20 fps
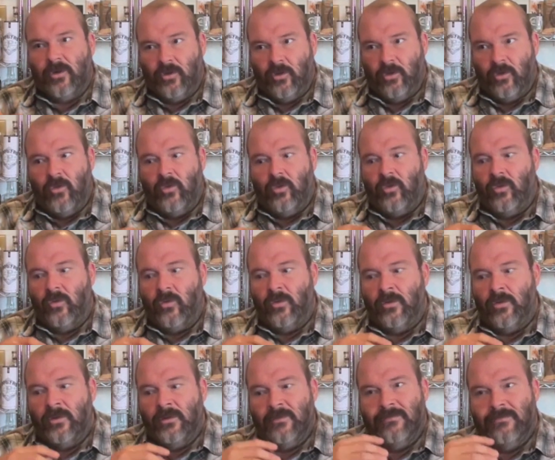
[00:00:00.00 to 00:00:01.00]
whole
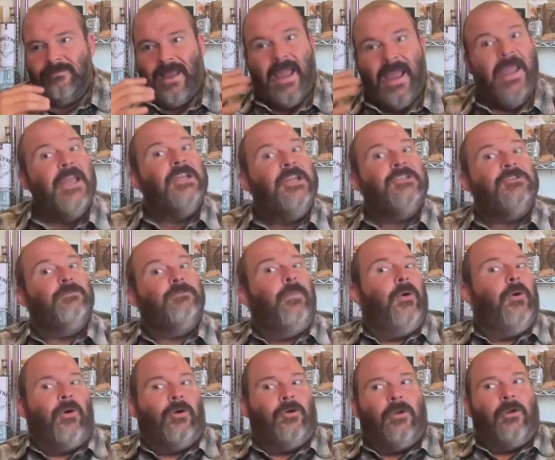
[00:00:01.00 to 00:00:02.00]
age
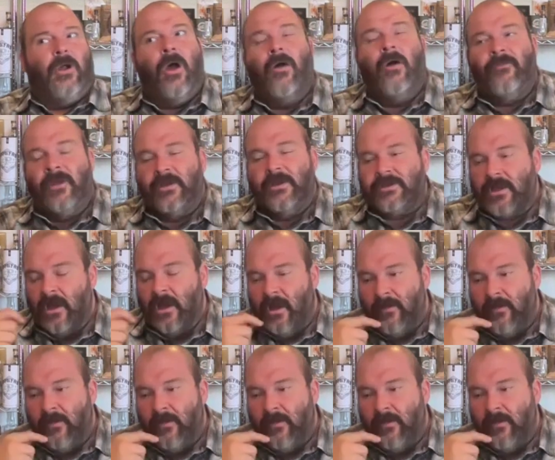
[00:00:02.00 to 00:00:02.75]
part of it.